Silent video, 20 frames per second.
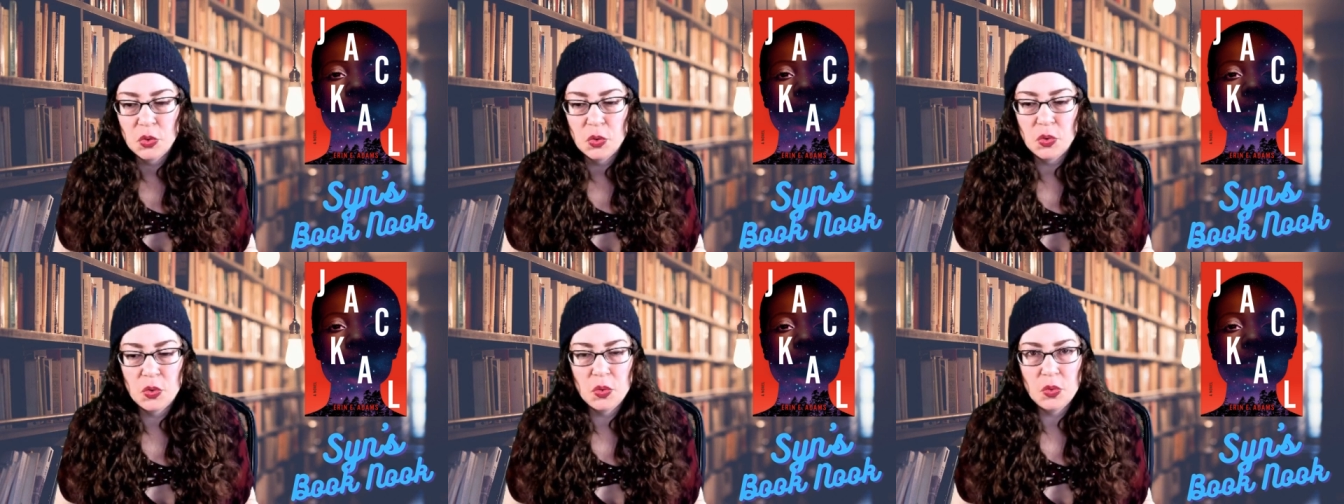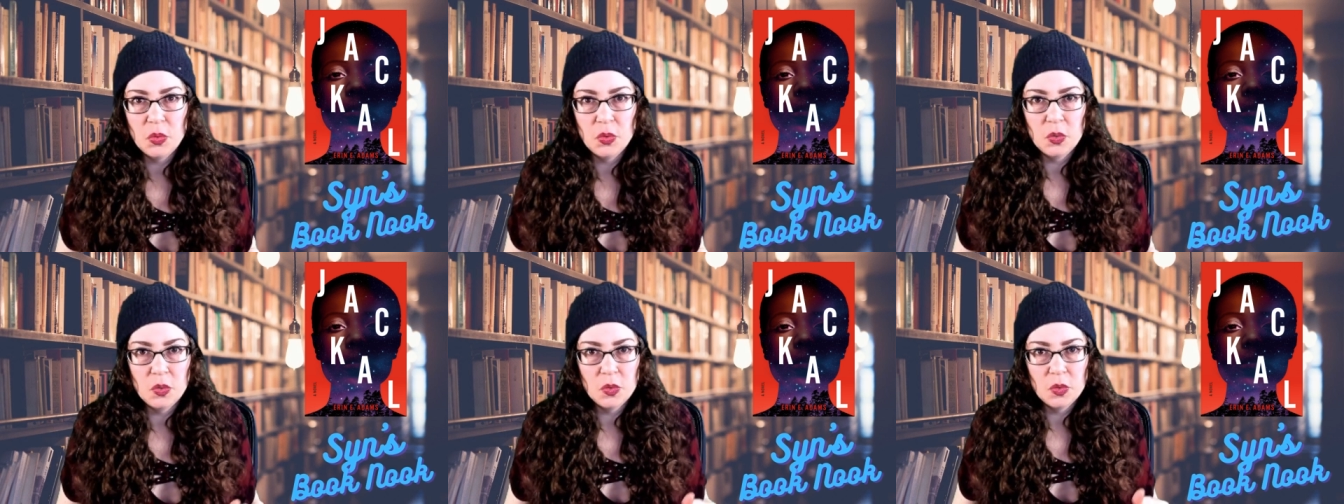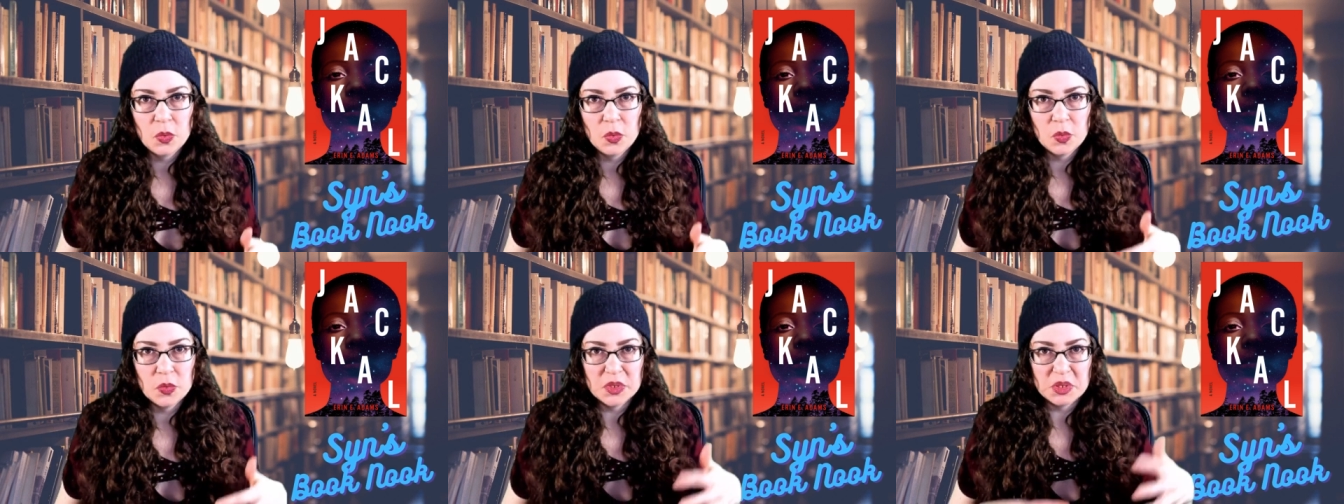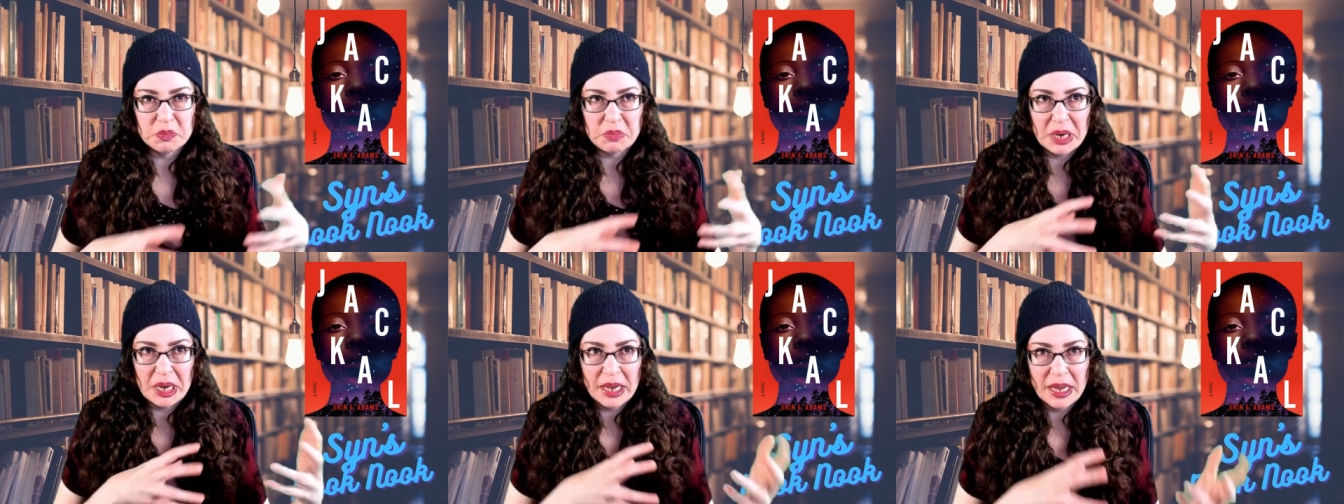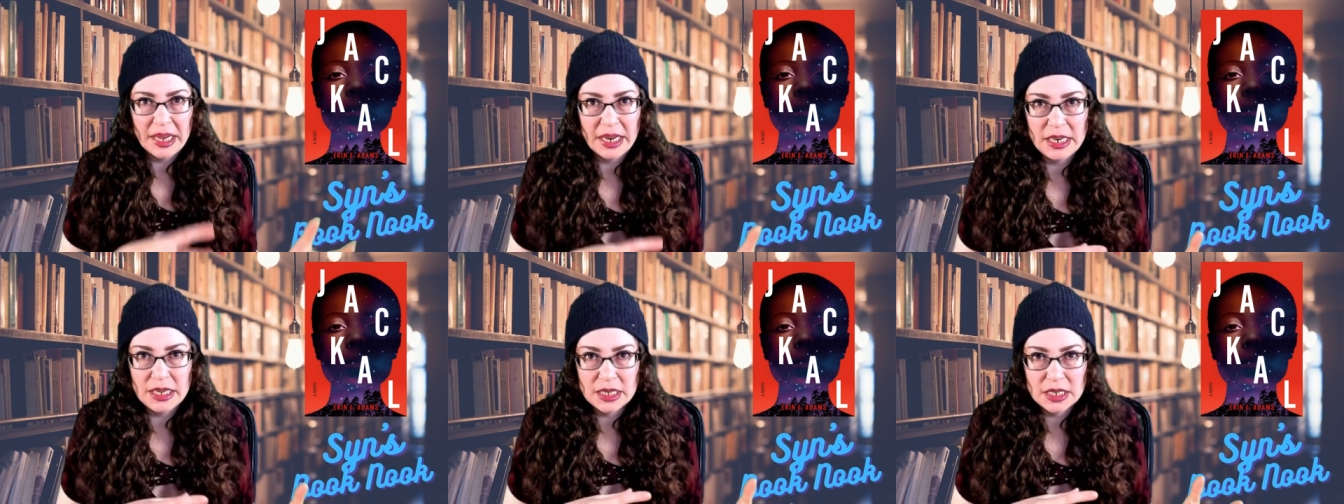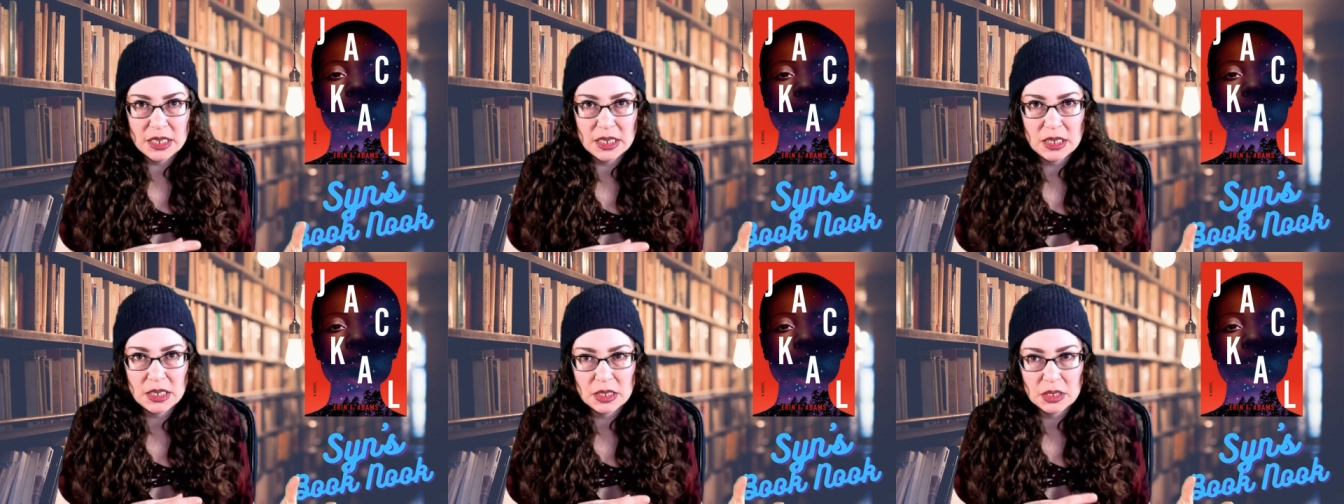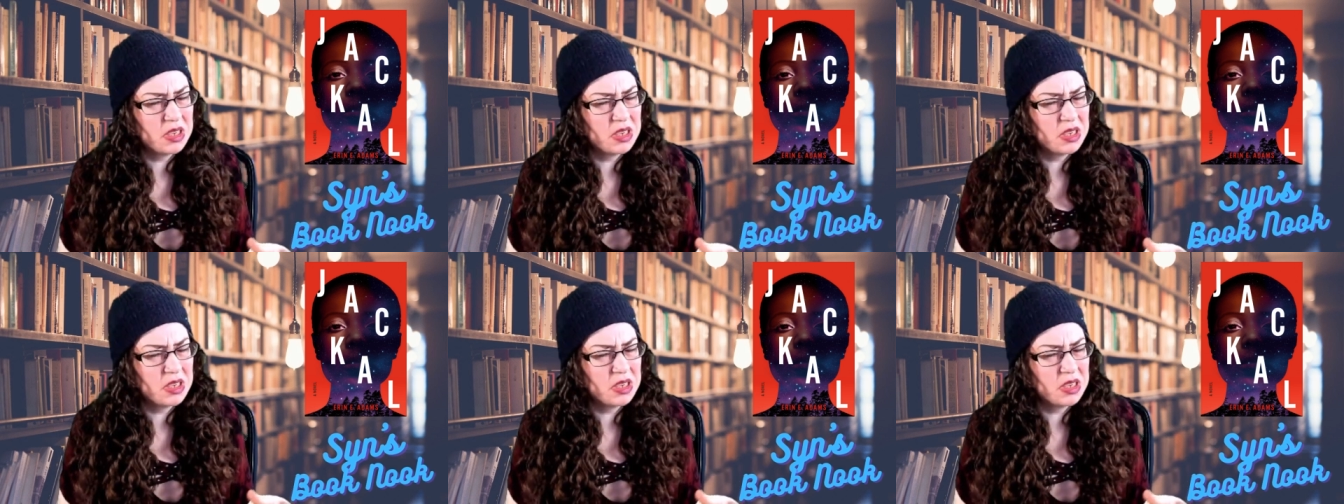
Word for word: who was behind it.